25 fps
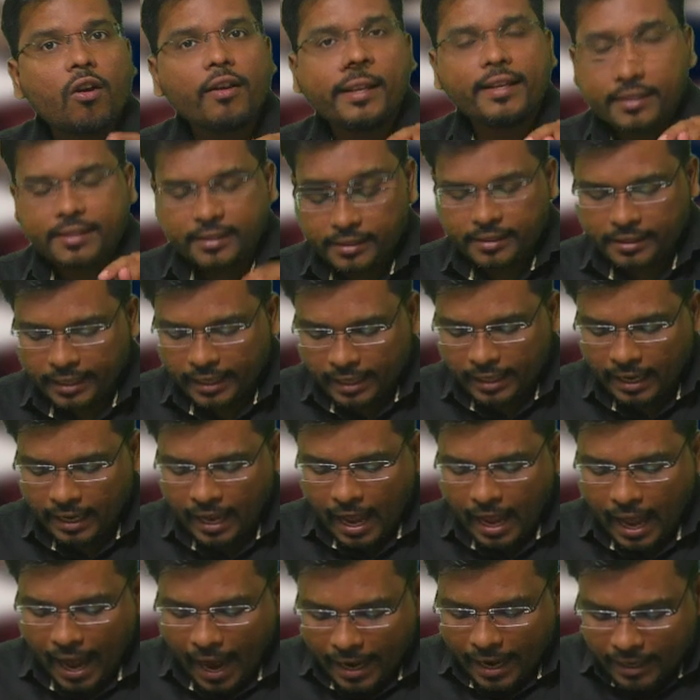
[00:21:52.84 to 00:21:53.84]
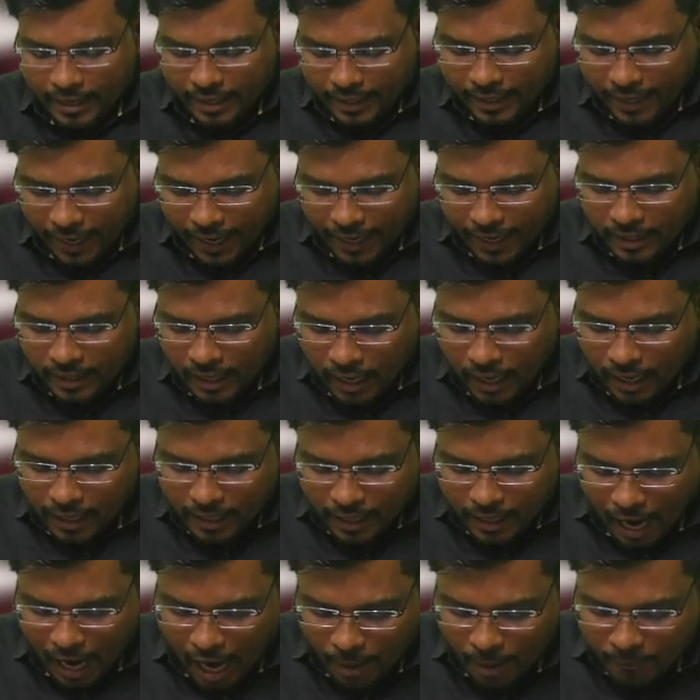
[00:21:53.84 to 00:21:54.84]
sale, and again
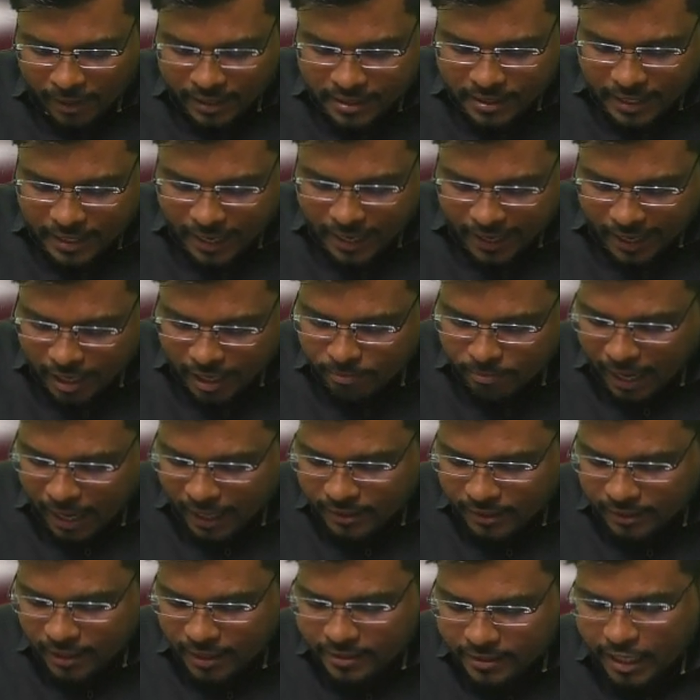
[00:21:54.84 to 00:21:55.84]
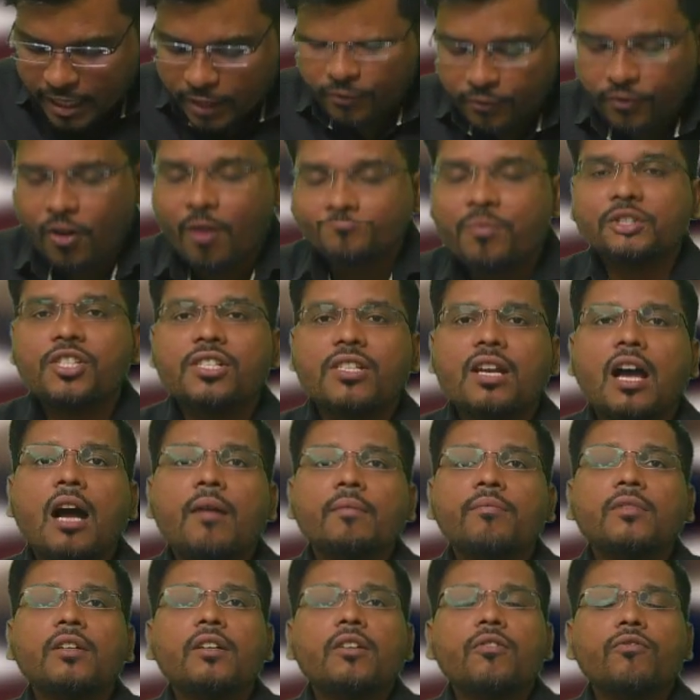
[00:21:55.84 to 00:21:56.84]
Ram has taken back the asset from Sham,
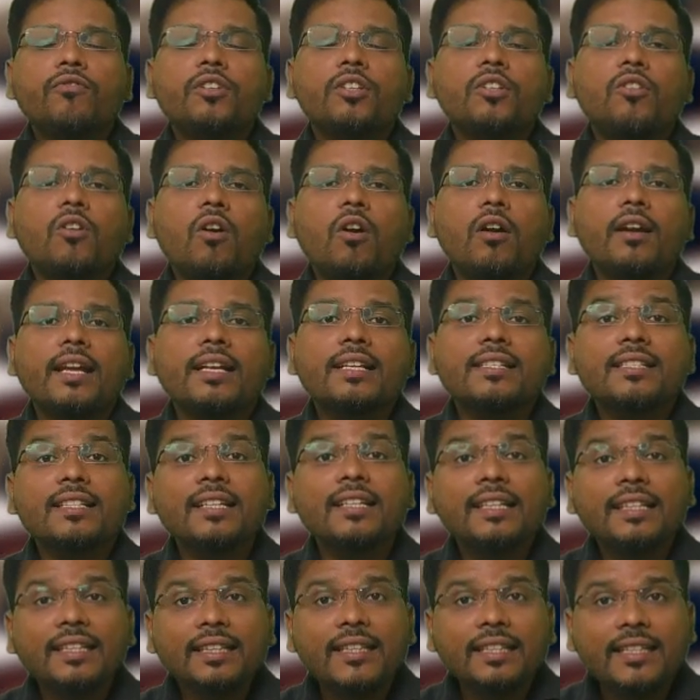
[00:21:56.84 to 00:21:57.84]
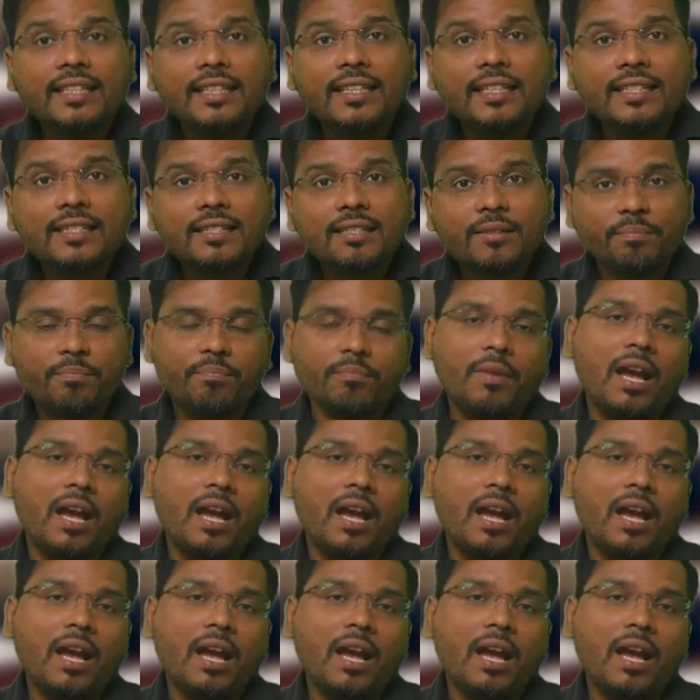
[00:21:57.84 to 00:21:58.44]
we call as the lease back.